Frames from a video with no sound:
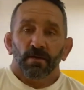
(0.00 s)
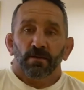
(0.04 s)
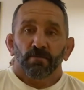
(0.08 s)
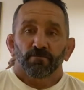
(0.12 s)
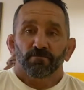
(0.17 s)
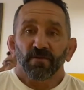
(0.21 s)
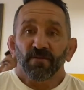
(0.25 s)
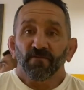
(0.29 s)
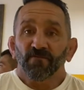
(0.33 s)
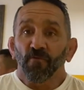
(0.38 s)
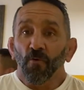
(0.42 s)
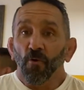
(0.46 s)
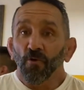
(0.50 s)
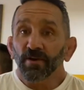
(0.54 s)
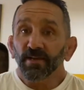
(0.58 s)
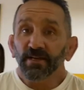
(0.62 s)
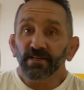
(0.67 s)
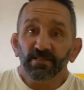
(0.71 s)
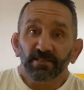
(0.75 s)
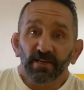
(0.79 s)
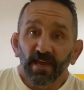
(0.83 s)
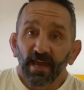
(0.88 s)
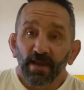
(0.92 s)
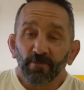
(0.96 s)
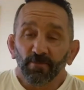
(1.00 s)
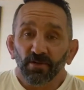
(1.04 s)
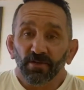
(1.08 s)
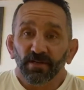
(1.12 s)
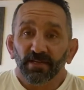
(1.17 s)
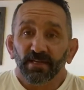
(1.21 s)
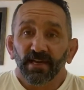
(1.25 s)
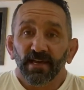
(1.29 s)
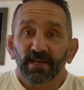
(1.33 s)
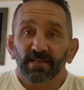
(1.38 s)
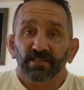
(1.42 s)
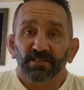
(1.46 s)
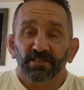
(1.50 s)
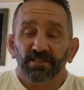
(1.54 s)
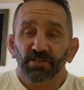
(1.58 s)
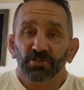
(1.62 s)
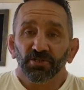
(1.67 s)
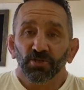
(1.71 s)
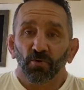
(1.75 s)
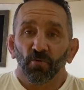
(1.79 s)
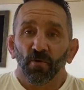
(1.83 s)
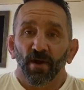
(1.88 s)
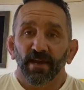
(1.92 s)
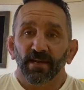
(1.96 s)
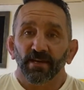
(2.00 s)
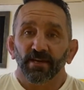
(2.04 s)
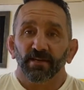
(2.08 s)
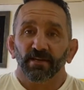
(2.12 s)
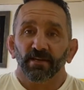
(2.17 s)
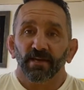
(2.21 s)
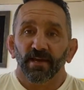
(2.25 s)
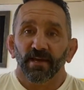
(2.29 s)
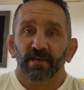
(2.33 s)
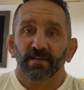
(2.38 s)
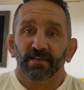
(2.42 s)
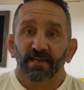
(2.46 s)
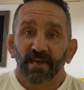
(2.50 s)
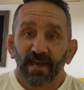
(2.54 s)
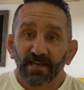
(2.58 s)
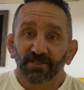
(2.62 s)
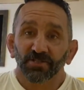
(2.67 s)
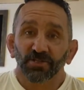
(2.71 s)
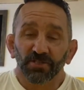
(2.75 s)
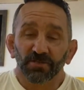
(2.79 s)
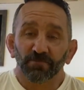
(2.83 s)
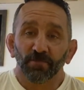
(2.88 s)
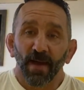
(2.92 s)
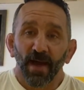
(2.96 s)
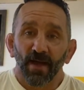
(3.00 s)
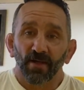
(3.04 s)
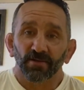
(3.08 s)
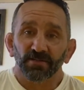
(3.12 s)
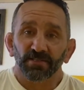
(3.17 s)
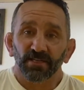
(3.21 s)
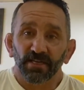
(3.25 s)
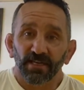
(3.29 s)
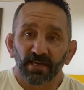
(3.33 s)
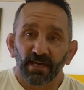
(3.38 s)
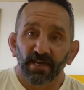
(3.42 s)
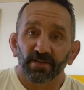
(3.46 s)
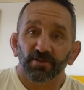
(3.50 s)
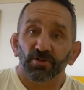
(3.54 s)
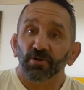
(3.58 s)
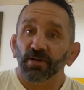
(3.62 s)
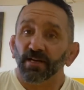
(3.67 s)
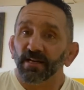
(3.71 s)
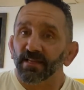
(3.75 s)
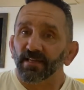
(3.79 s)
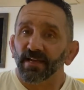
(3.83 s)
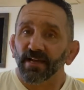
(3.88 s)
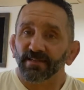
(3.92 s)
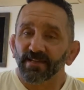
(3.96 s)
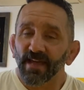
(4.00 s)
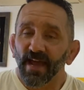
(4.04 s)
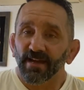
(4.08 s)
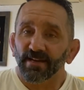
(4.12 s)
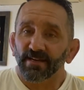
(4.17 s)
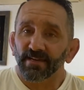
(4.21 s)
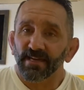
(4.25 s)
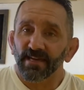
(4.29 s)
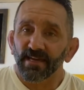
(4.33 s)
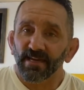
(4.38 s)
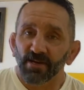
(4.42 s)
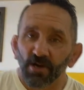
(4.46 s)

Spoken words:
before he's able to get situated and catch his balance again, you're gonna let that knee